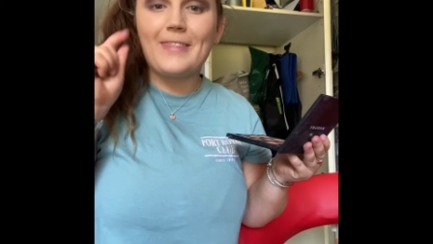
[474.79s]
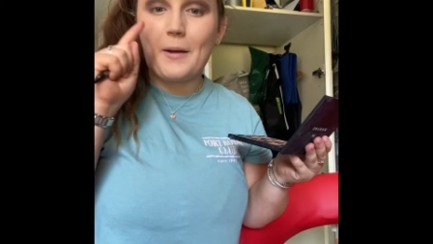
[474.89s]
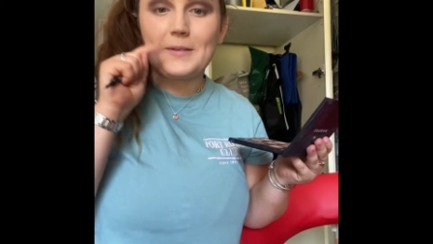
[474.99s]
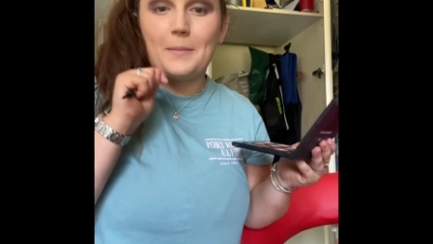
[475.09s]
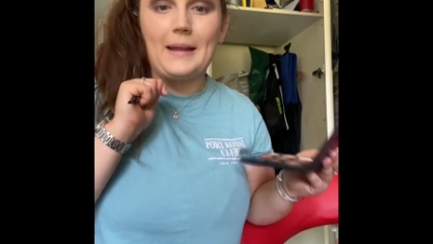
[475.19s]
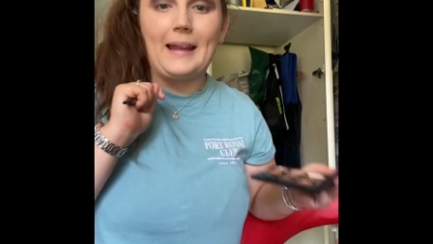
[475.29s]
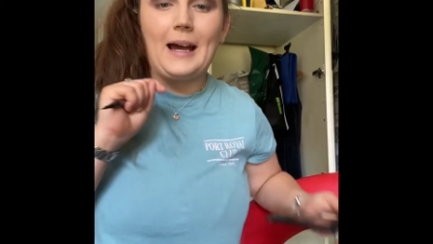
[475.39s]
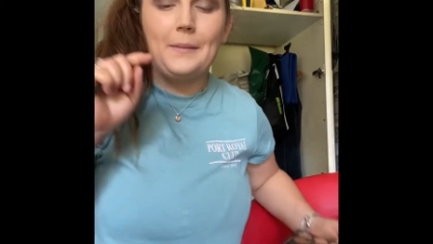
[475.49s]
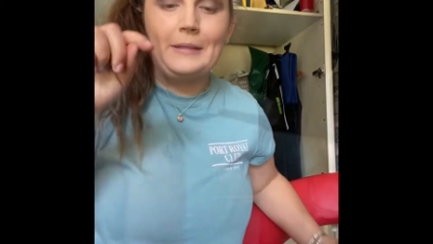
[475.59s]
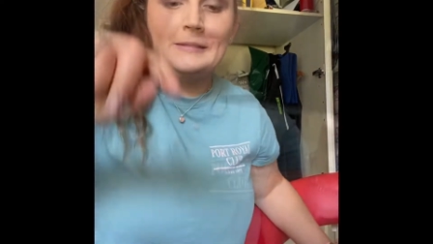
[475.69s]
that was not meant to
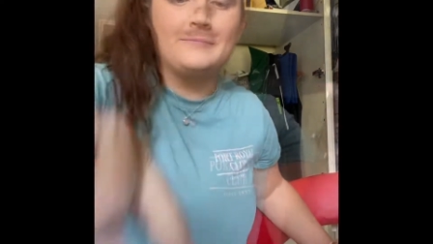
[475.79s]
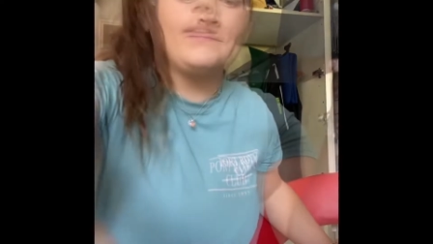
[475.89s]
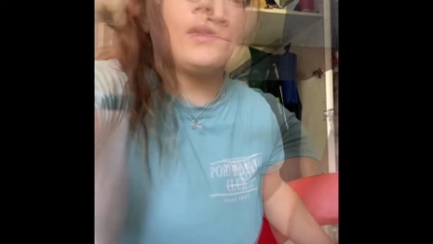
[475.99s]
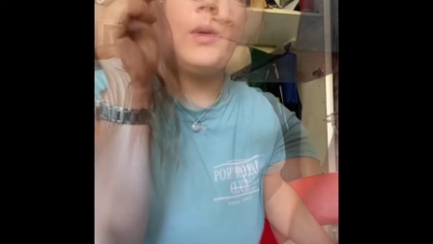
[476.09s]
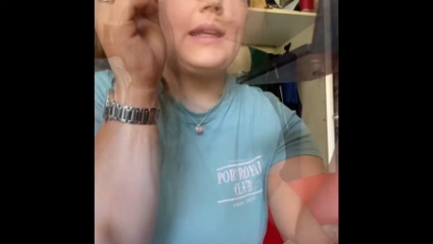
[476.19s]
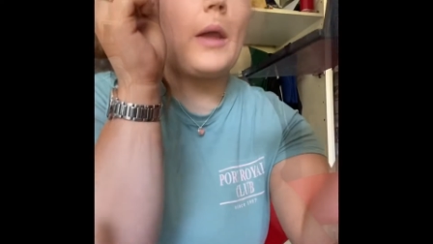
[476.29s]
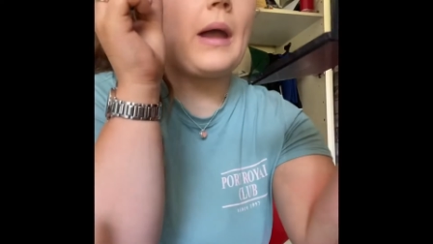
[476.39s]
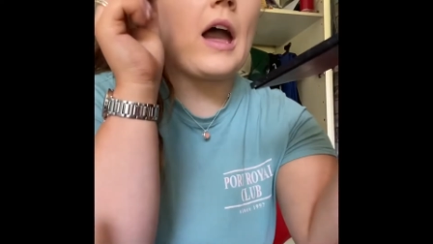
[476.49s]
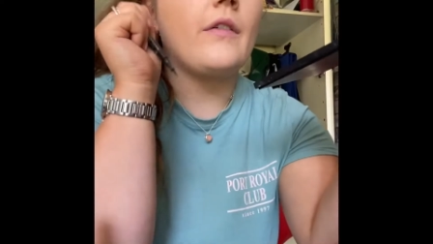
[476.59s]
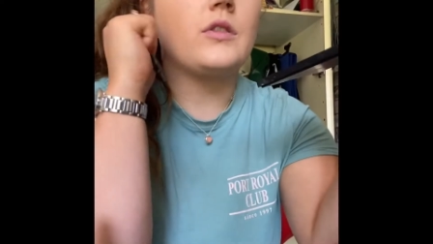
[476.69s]
happen. Okay, so now I
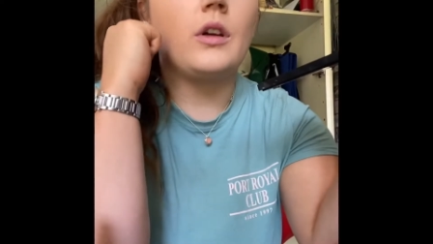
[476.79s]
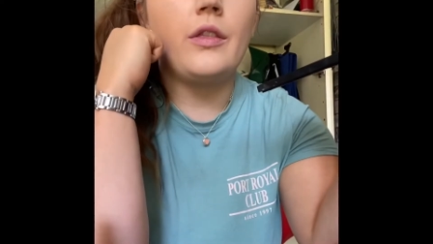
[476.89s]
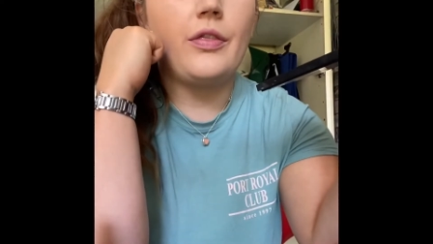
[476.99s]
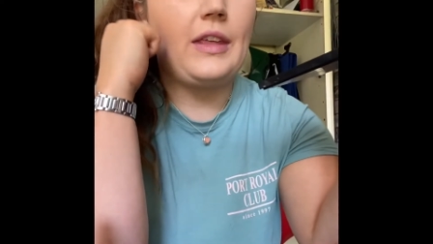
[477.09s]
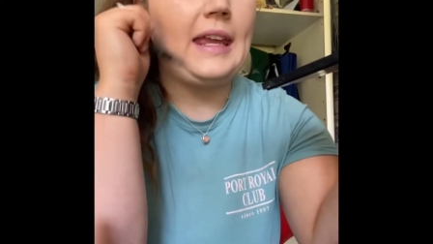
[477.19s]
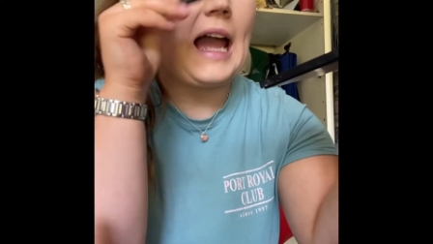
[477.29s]
have done the